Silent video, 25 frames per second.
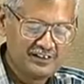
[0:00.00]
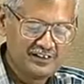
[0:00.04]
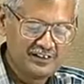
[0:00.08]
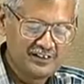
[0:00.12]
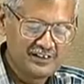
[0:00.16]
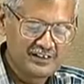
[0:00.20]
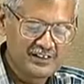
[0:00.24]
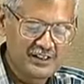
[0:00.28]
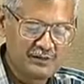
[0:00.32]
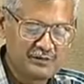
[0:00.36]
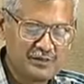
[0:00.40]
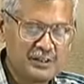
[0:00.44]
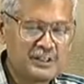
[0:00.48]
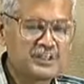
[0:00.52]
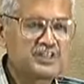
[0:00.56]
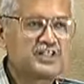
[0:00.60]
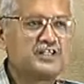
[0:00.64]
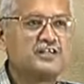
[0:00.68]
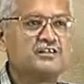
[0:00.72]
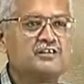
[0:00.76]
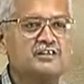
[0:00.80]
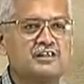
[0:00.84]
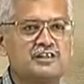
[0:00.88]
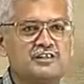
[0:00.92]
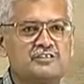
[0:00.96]

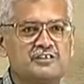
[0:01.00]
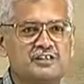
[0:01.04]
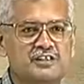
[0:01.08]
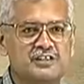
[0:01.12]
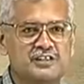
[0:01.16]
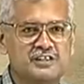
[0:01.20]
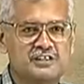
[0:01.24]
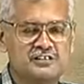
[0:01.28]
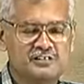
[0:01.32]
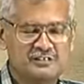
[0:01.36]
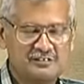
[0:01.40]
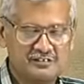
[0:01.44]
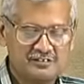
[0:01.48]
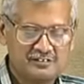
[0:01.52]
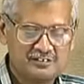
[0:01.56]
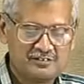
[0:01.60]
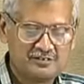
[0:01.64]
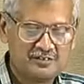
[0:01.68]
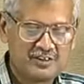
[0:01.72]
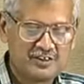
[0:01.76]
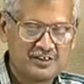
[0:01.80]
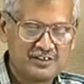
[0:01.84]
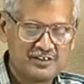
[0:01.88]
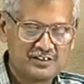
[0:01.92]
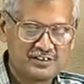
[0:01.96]
summation equation,
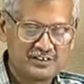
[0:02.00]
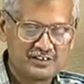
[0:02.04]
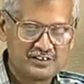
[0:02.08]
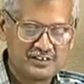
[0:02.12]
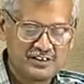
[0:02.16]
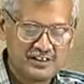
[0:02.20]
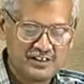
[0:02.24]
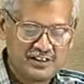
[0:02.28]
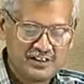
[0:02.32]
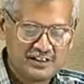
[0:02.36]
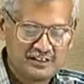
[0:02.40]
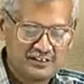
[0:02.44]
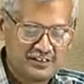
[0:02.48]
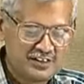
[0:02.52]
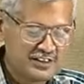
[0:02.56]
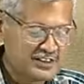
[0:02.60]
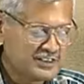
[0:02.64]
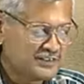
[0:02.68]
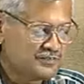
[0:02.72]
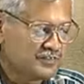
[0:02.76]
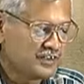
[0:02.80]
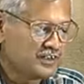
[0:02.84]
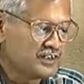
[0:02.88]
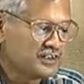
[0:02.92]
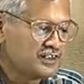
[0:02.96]
because this
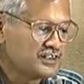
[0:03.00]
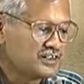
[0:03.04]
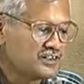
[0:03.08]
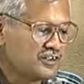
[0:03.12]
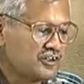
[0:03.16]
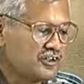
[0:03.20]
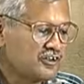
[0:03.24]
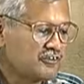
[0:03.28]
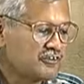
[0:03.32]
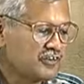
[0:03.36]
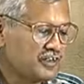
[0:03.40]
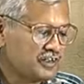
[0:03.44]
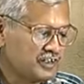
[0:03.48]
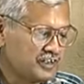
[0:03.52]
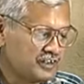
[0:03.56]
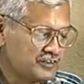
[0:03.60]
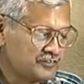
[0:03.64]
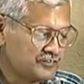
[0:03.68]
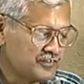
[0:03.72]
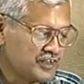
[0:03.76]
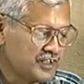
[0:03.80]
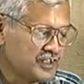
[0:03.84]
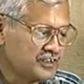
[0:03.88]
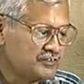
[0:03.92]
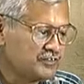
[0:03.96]
one is already
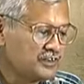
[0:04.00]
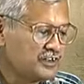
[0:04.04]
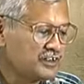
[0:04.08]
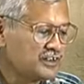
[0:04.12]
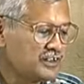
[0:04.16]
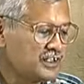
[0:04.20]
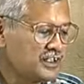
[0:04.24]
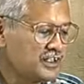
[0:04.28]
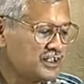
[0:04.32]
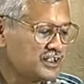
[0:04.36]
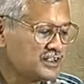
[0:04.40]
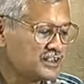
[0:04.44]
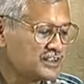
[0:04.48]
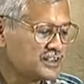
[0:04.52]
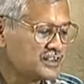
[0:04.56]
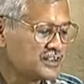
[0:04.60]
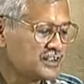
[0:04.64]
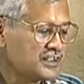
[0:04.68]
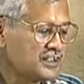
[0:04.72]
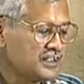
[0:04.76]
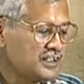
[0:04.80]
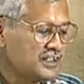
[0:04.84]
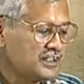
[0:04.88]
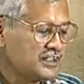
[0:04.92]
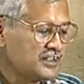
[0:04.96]
defined with us,
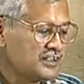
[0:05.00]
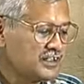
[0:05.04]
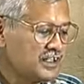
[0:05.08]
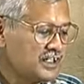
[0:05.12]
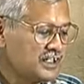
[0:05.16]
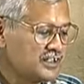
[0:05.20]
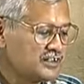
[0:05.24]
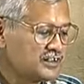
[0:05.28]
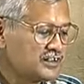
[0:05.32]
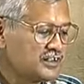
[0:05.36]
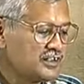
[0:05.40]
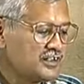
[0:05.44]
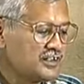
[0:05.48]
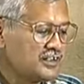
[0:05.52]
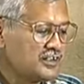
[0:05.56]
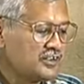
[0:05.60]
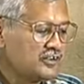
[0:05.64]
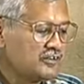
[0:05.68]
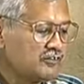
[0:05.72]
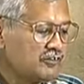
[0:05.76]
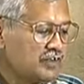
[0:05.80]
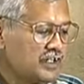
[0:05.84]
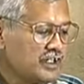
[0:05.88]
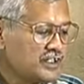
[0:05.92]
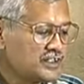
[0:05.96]
that
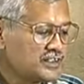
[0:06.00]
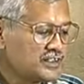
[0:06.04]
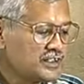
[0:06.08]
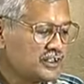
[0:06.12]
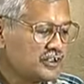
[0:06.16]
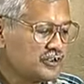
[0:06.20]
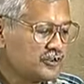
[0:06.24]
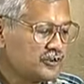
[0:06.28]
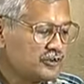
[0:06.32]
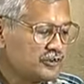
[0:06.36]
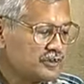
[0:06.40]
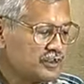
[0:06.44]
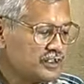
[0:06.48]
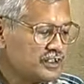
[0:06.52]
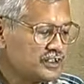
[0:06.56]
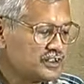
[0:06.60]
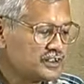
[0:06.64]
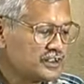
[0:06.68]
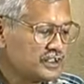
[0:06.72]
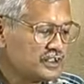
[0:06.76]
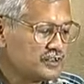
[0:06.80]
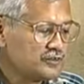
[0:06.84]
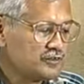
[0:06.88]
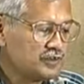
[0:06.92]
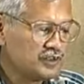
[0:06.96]
y0 is
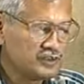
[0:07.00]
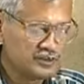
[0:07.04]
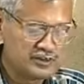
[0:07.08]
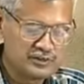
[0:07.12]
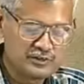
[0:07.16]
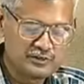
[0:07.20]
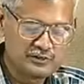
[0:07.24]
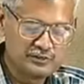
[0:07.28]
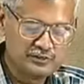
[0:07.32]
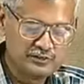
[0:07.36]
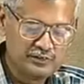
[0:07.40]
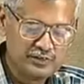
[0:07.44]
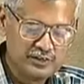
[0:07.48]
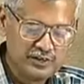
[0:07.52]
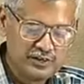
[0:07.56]
equal to